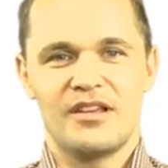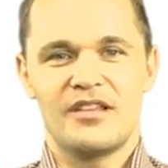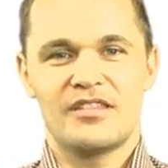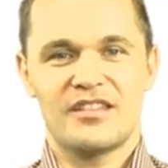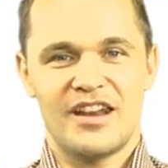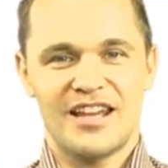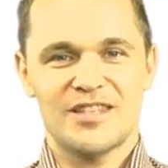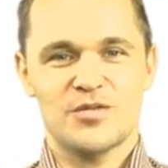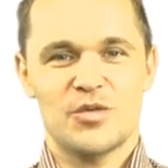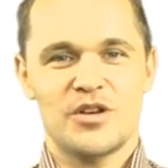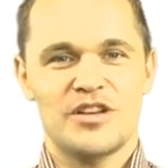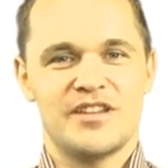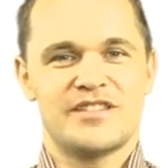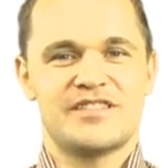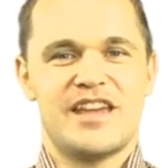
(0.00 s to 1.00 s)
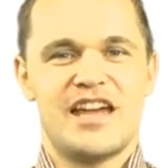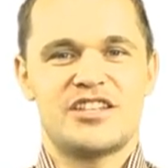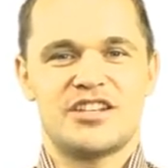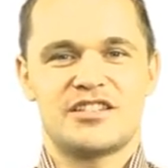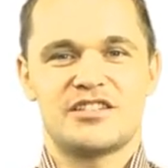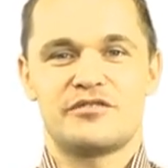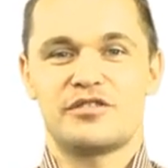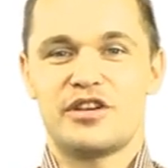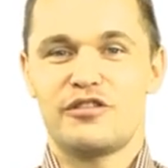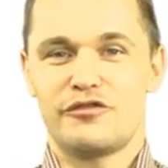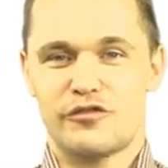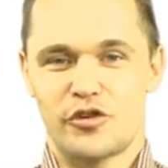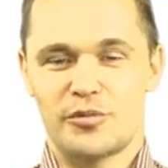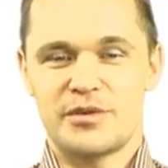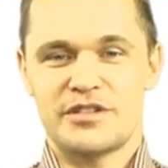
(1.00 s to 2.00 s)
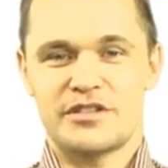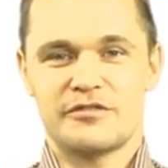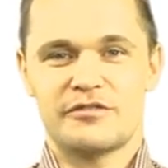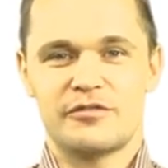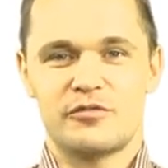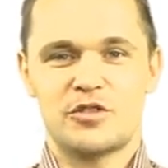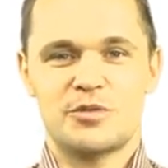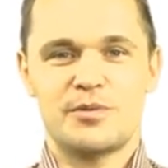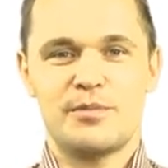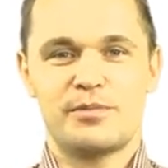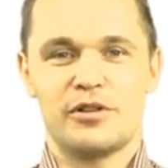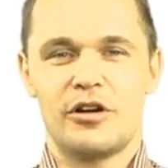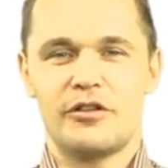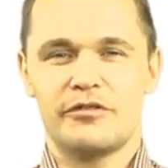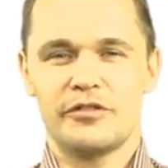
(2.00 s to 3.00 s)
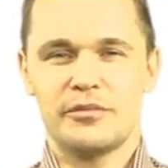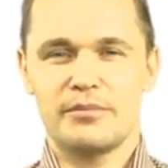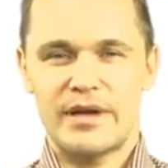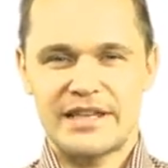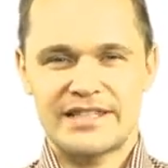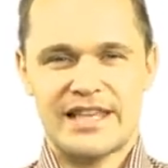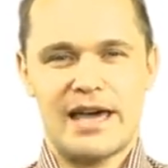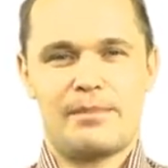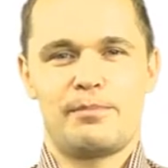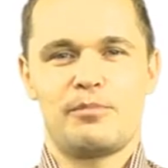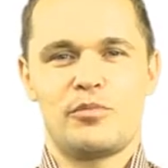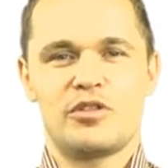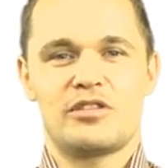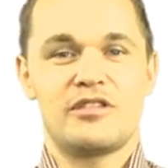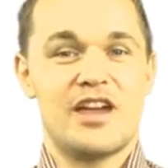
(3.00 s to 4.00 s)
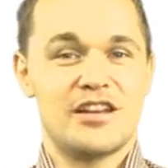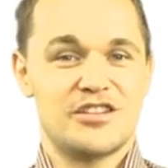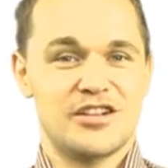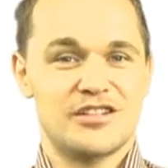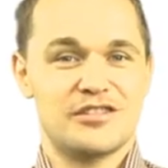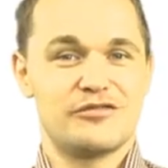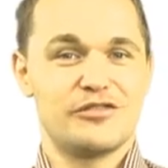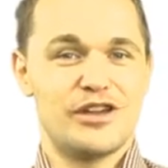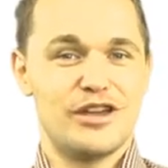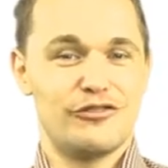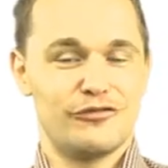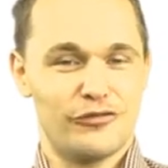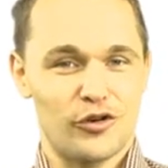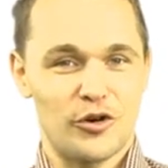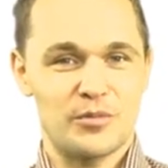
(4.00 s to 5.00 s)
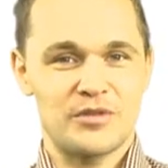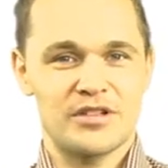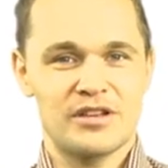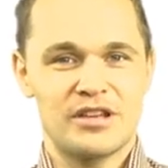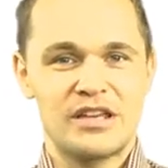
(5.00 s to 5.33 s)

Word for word: The next one is the adjective informative, which people often mix up with the adjective informed.